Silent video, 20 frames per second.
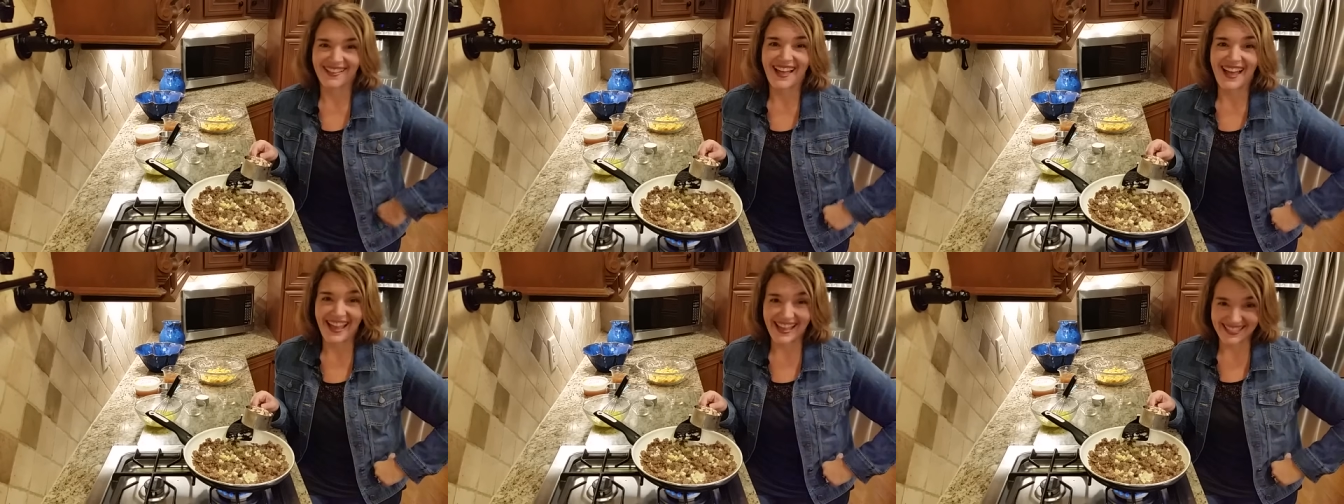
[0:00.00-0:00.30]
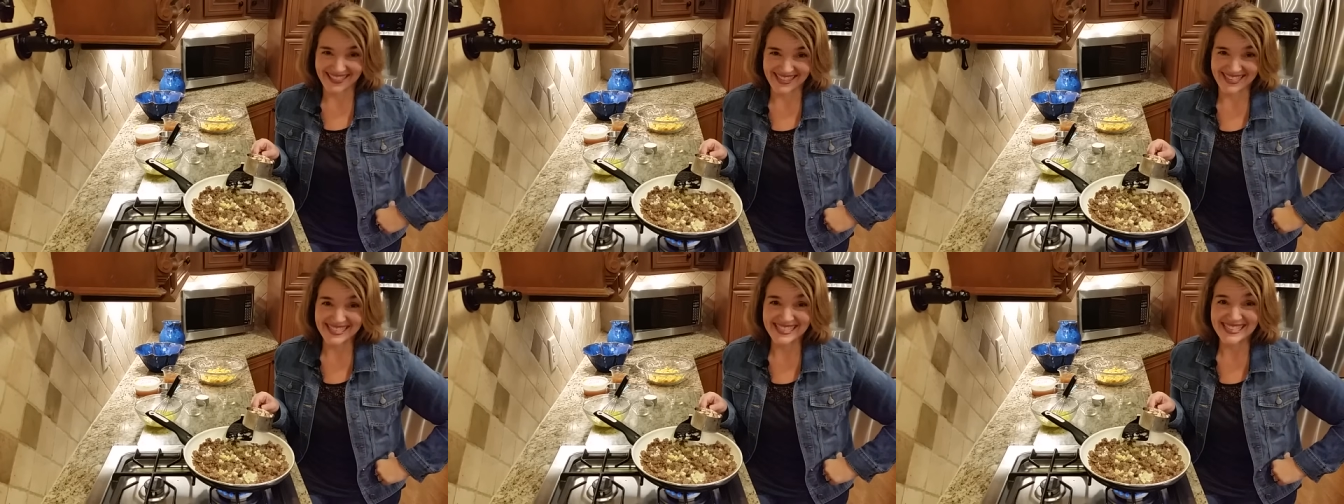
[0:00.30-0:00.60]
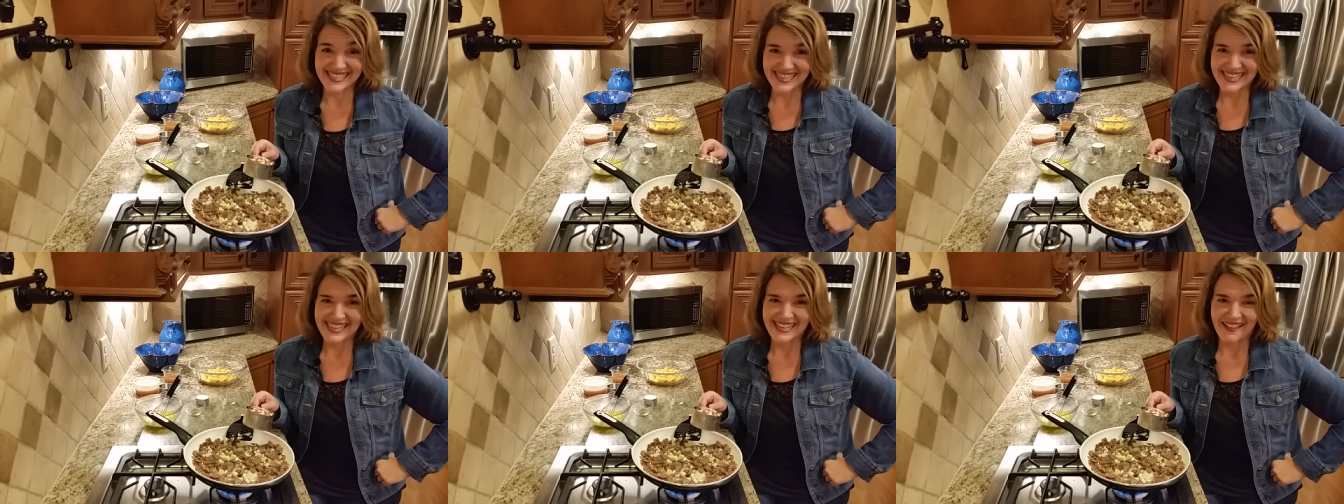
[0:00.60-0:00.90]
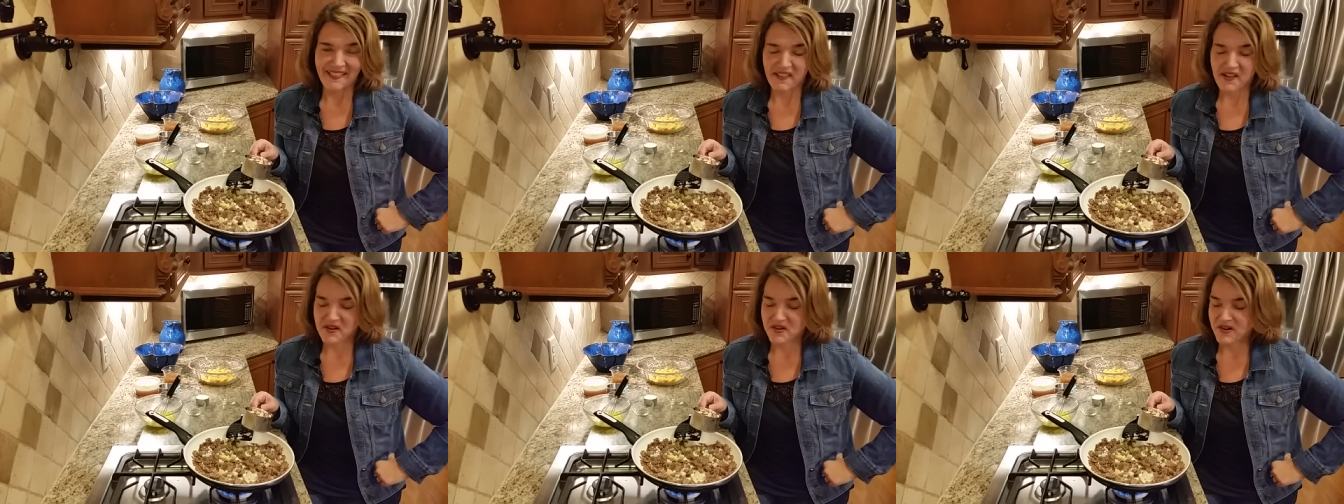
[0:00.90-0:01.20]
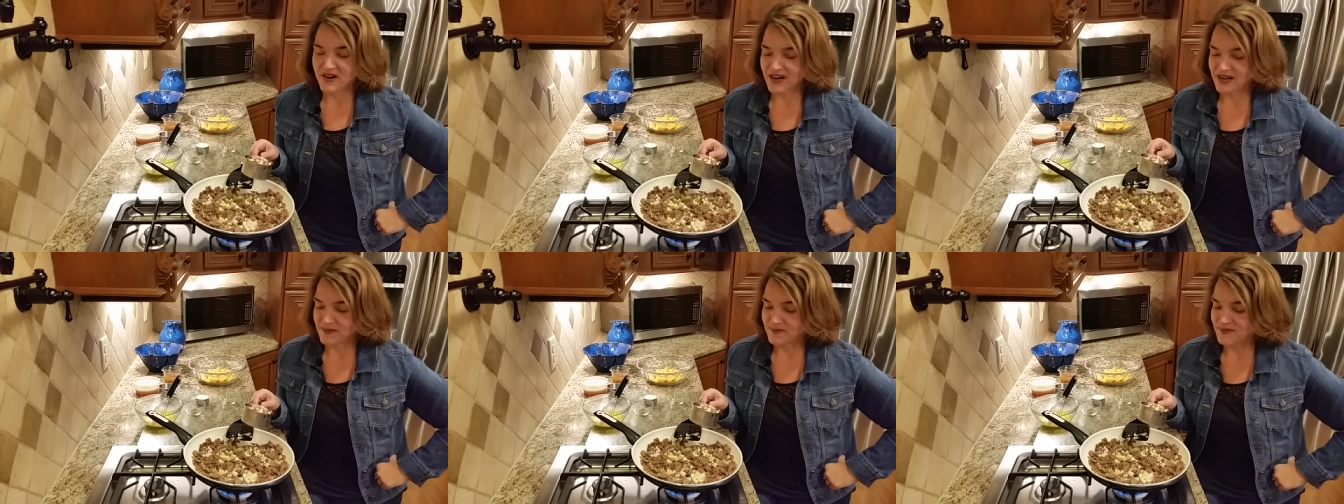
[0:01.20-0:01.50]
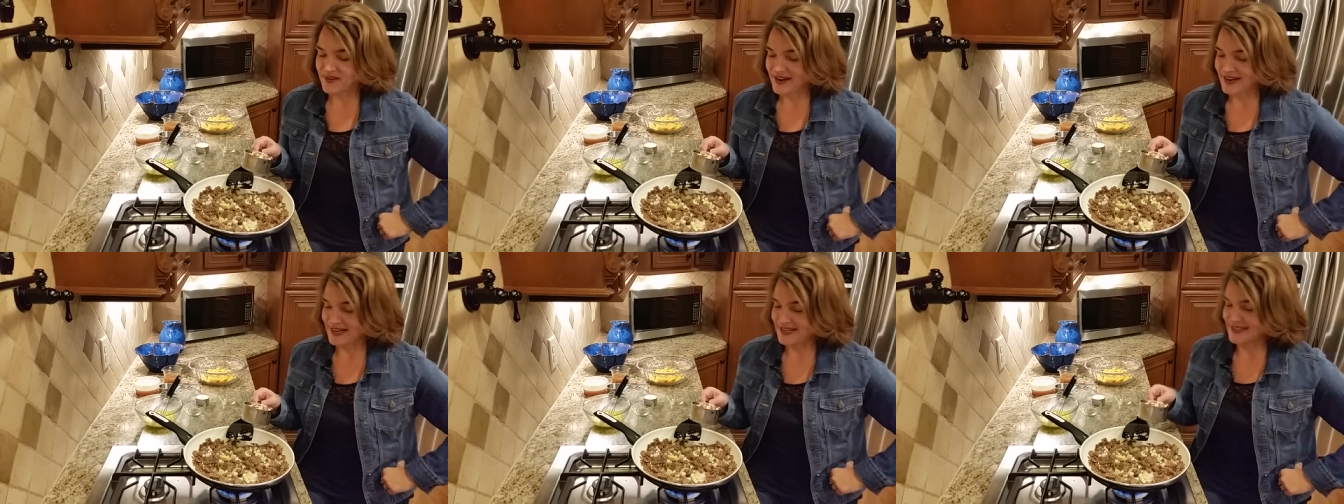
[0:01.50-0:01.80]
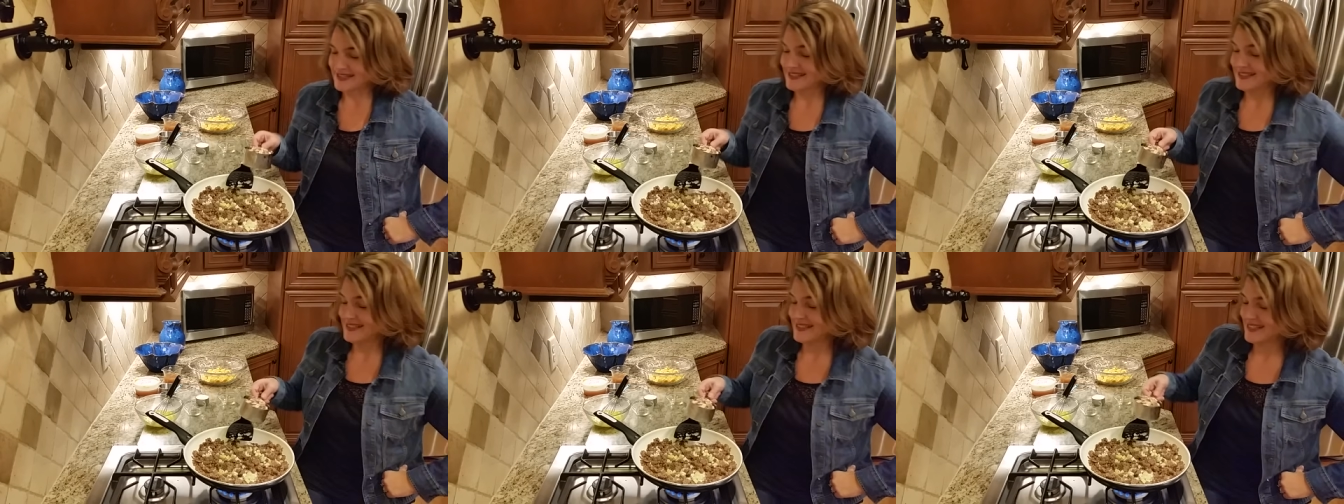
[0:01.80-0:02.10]
like this low carb
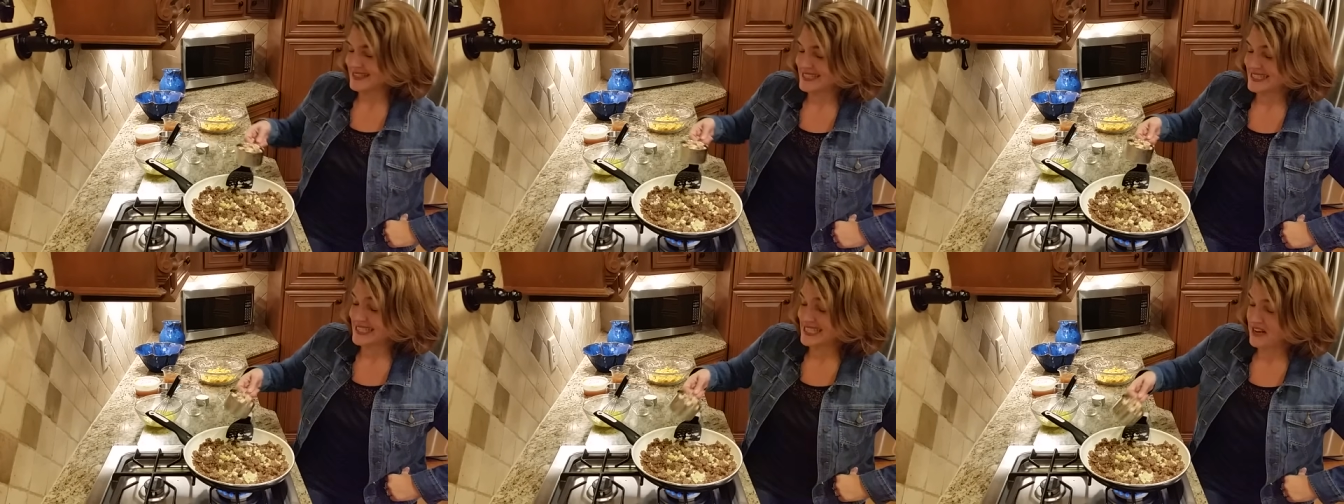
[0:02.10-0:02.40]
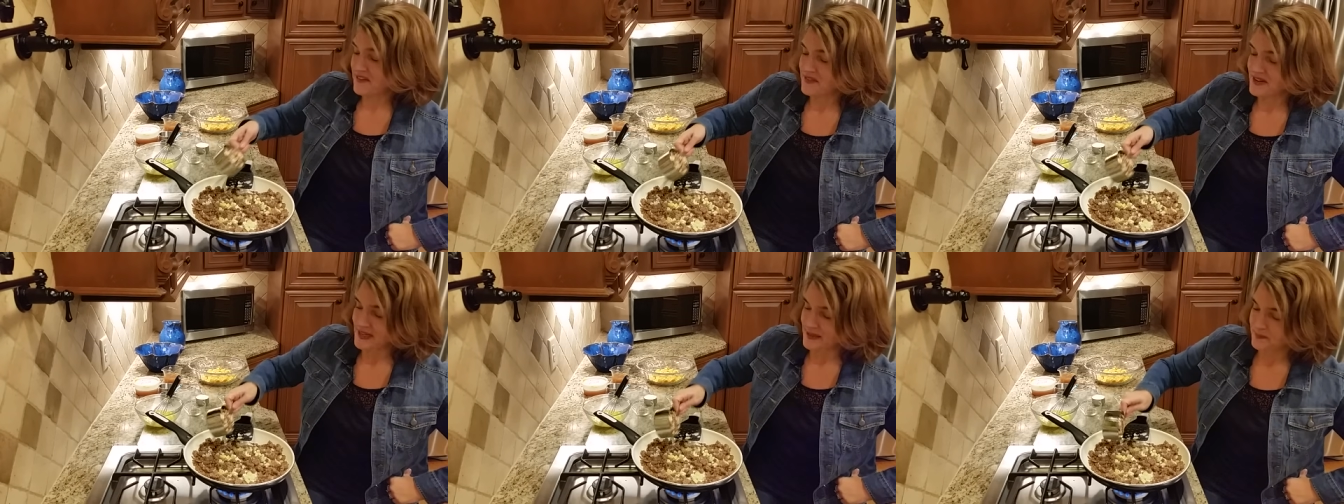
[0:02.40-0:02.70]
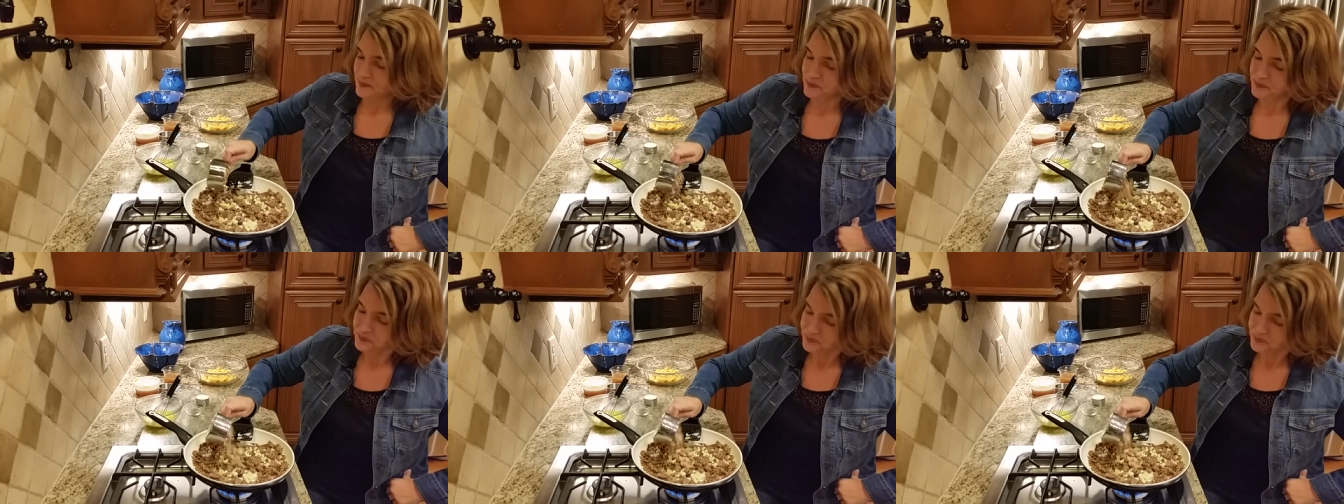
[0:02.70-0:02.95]
uh, stuffing.